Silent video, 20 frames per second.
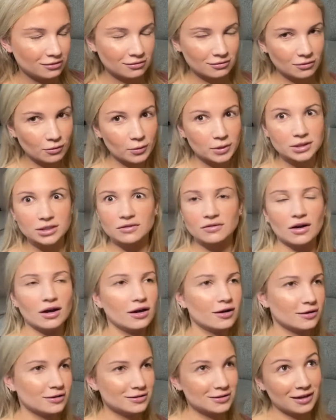Wizard of
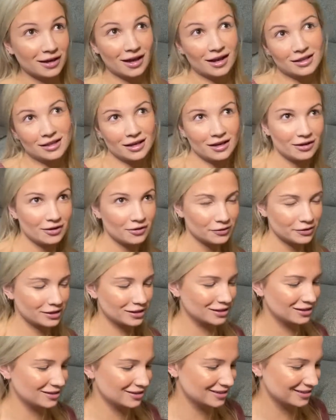Oz. Hello.
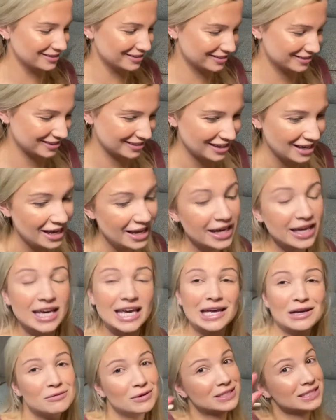
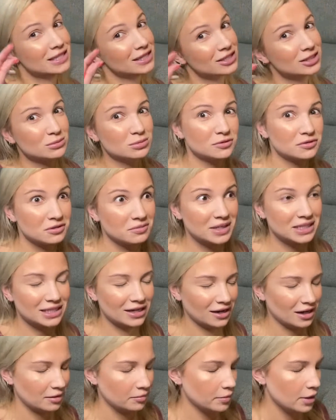It was a little before my
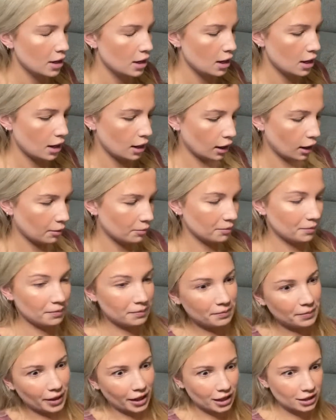time,
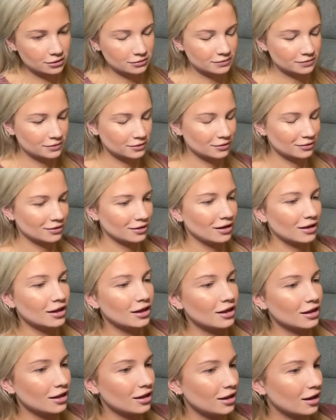but
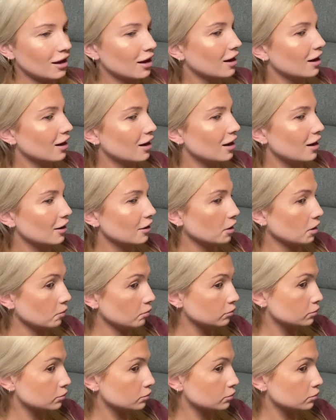all right.